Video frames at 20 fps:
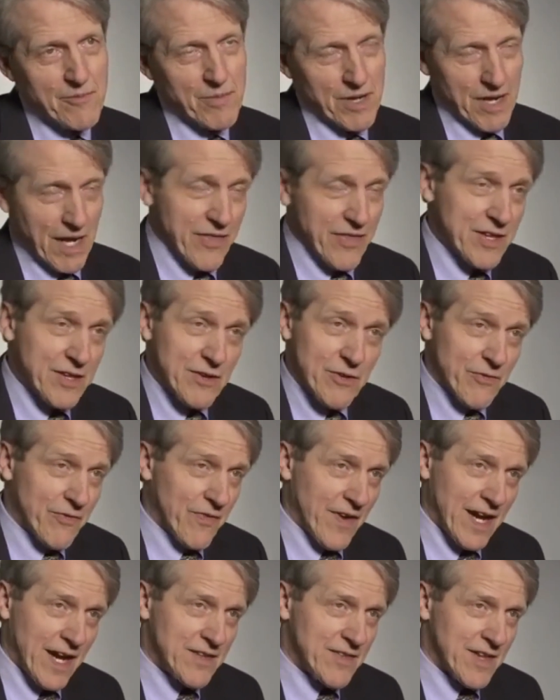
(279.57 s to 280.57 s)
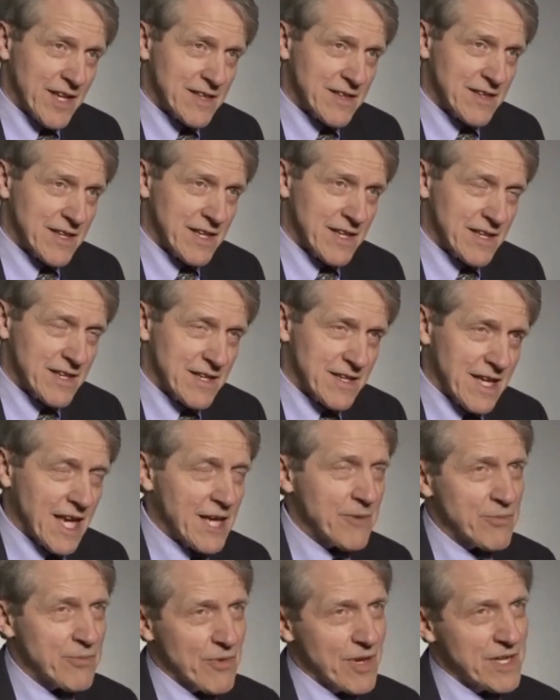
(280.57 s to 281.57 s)
But I think you'll find that the
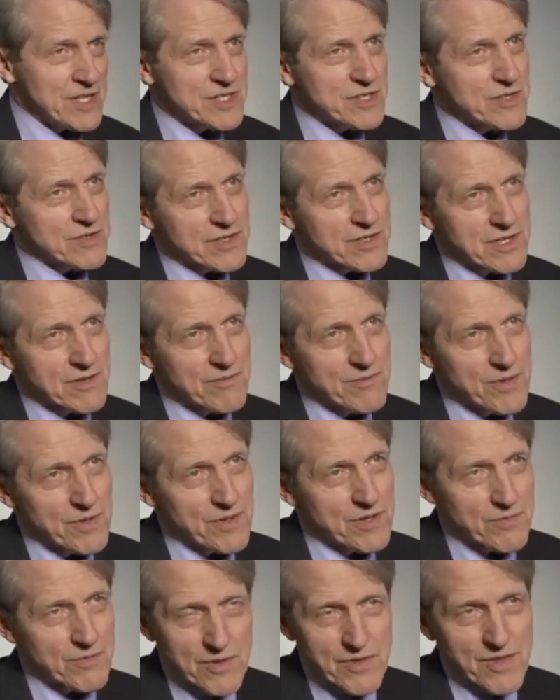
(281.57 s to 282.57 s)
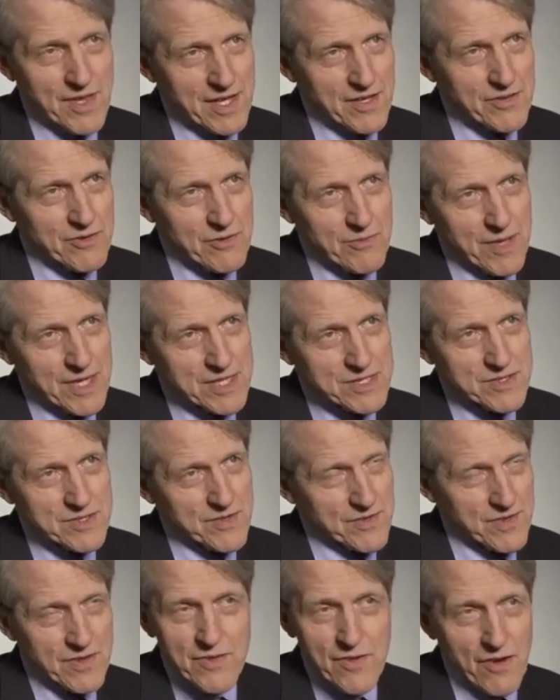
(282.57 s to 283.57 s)
CAPE ratio computed with the other
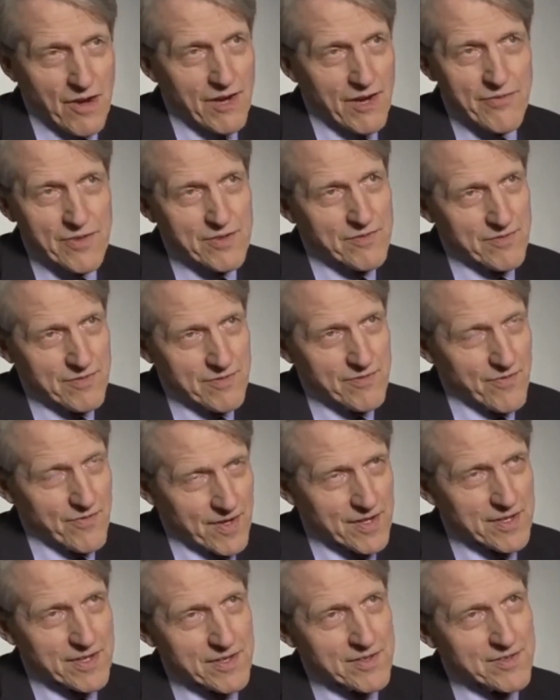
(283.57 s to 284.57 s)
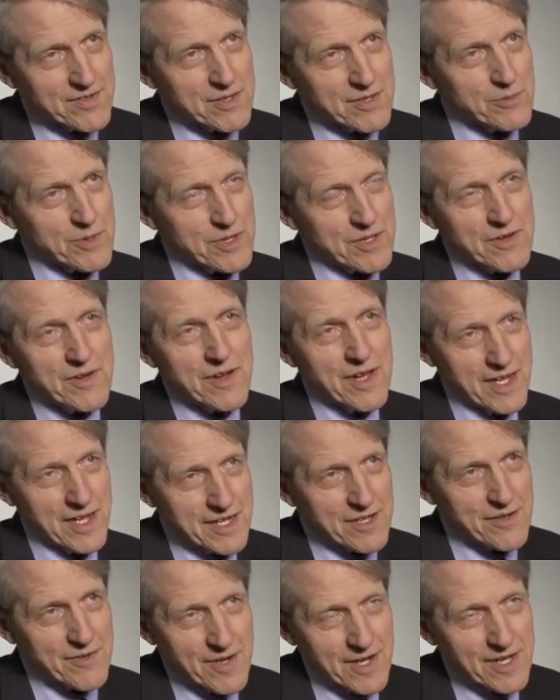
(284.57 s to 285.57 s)
measures is often fairly similar
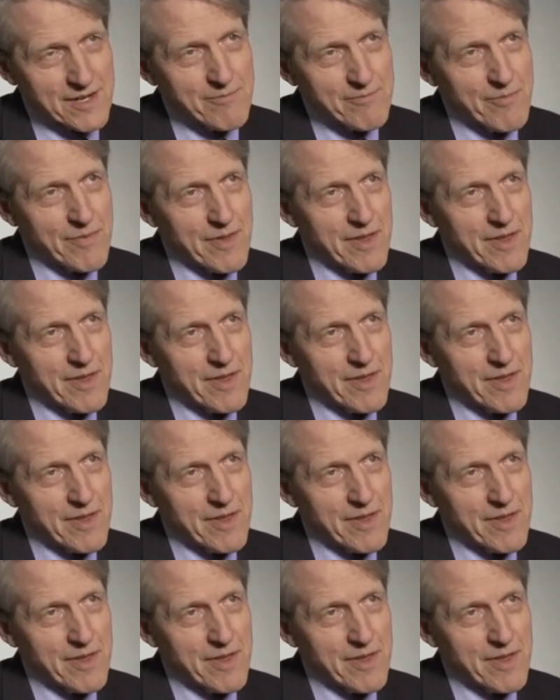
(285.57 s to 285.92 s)
anyway.